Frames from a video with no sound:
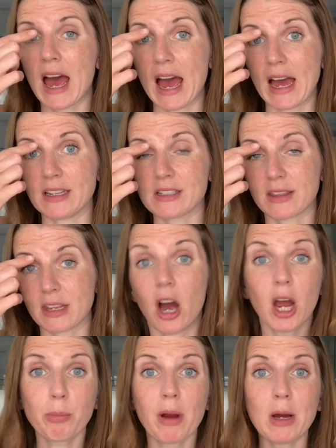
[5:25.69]
and the
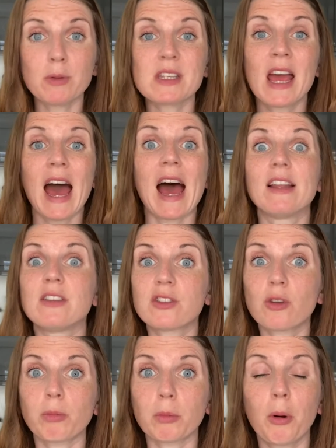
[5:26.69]
eyebrows and
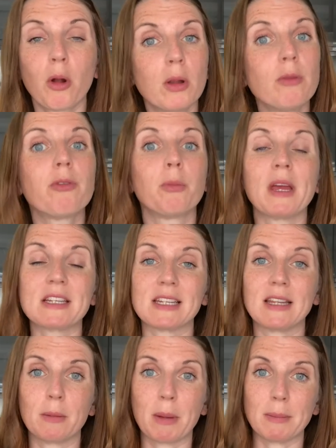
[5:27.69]
stop the pollen from
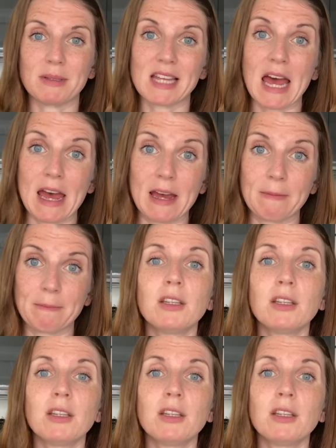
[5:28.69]
getting in the baby's hair.